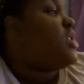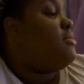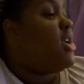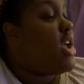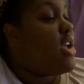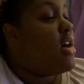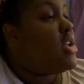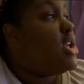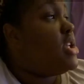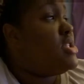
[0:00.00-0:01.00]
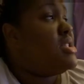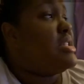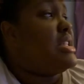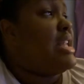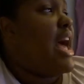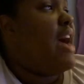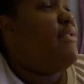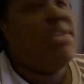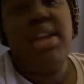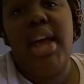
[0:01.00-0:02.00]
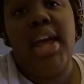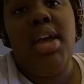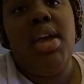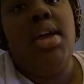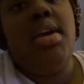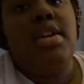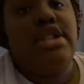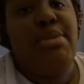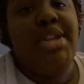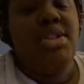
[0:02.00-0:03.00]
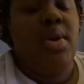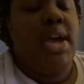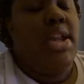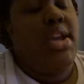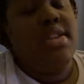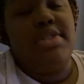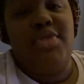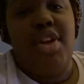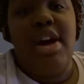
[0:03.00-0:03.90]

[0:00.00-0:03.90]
But yeah, y'all, it's 9.58, so I'm about to go ahead and end this vlog.